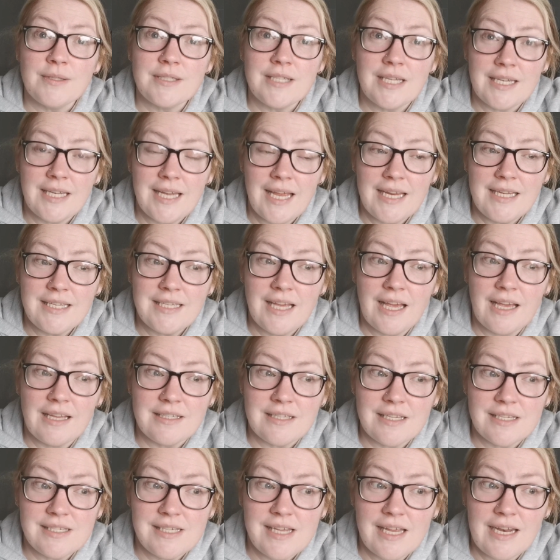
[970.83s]
Tonight,
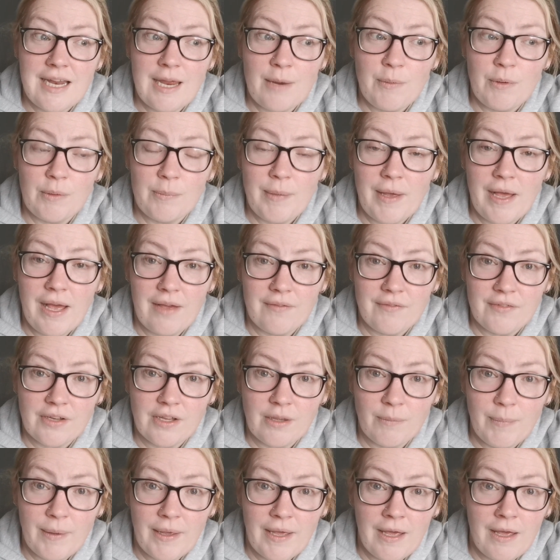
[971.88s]
as I said, I will be having
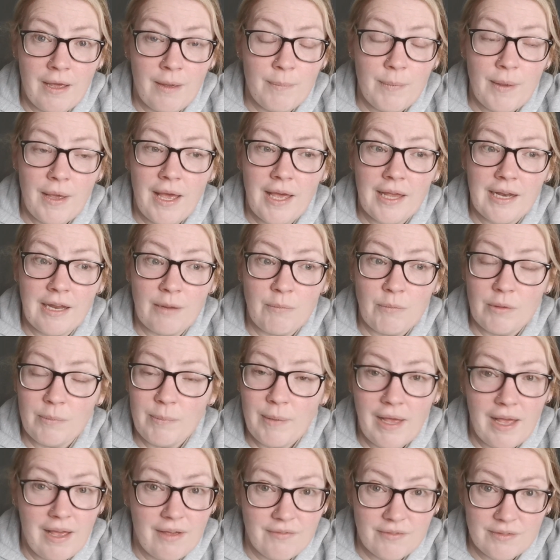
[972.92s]
kebab and I will
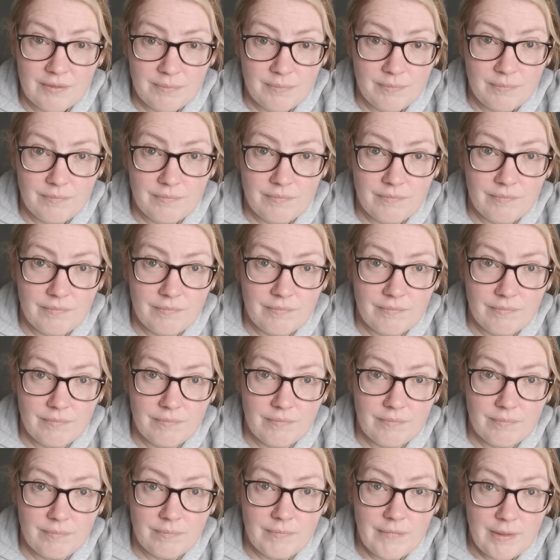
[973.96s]
be having
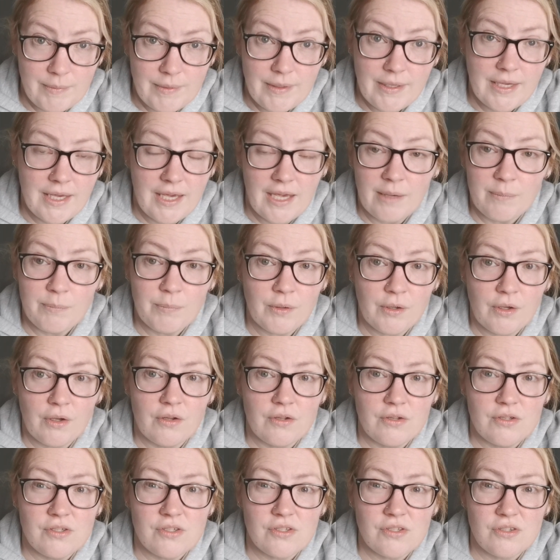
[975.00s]
maybe cake
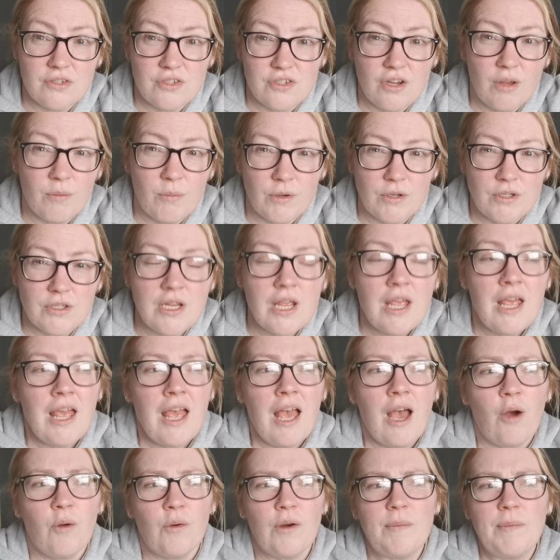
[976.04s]
because there's not much.
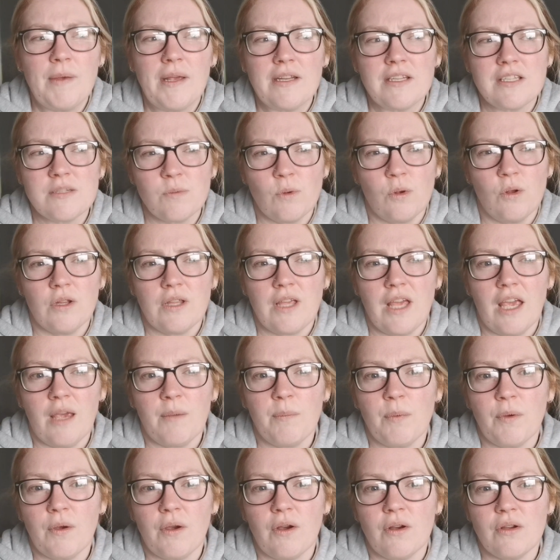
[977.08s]
I only made a small
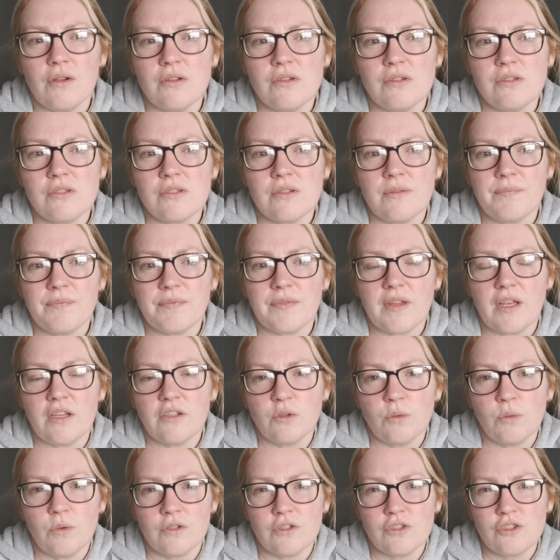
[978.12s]
cake because I
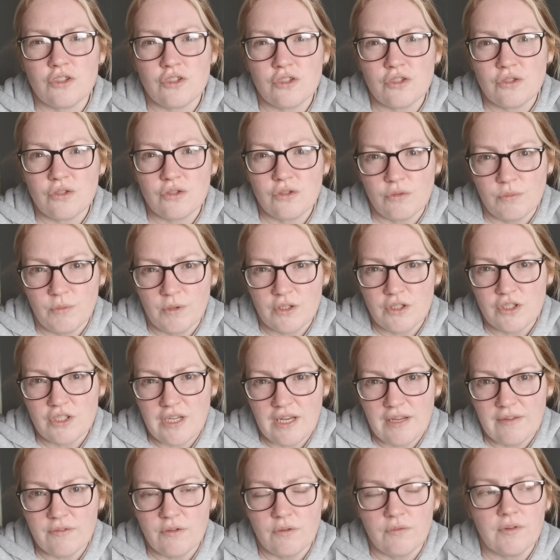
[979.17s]
don't want so much
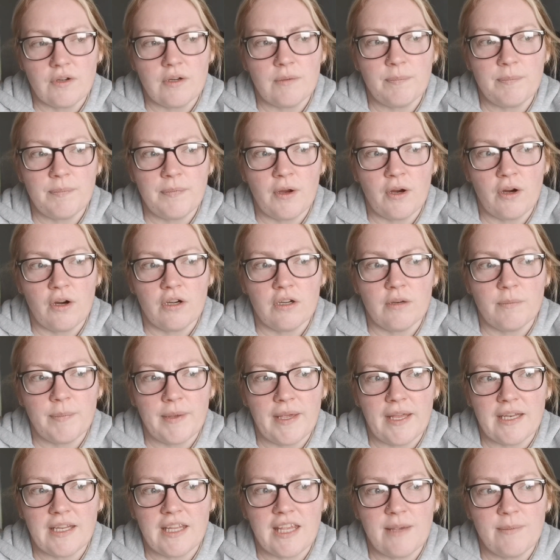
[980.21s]
left over. Aaron and
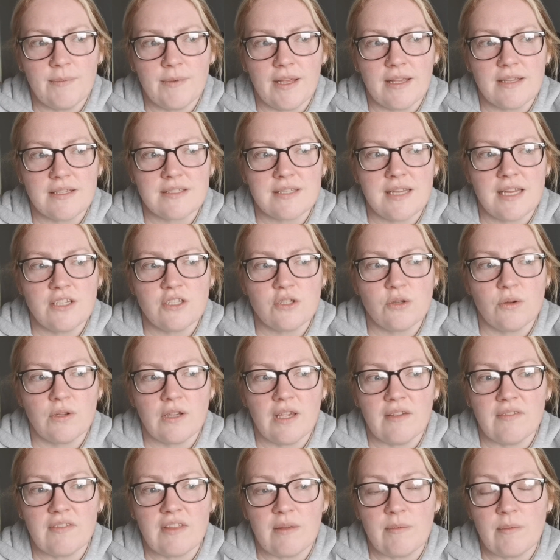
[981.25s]
Ben came last night, so I
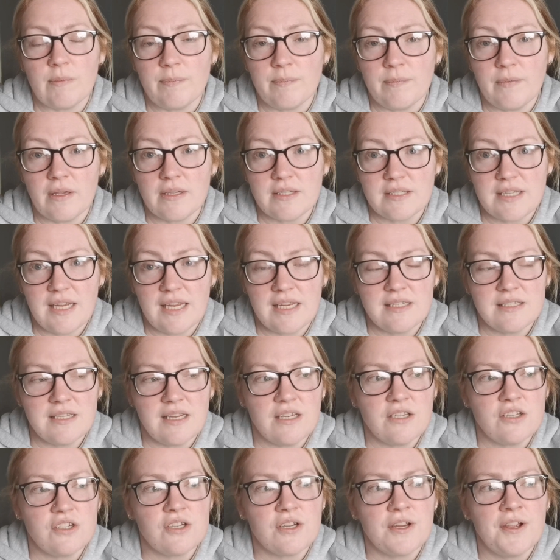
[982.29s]
give them a slice
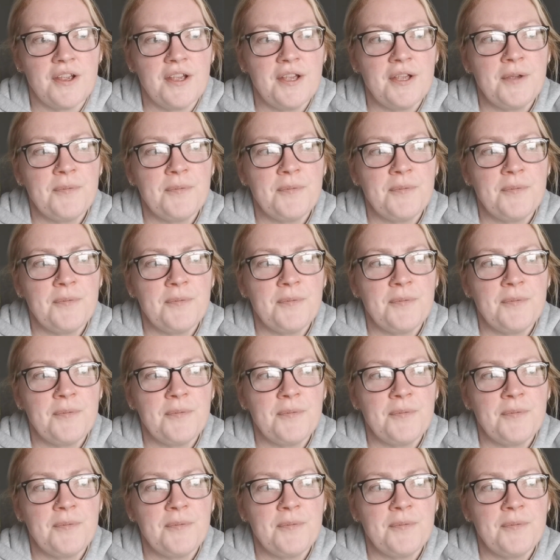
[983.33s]
each.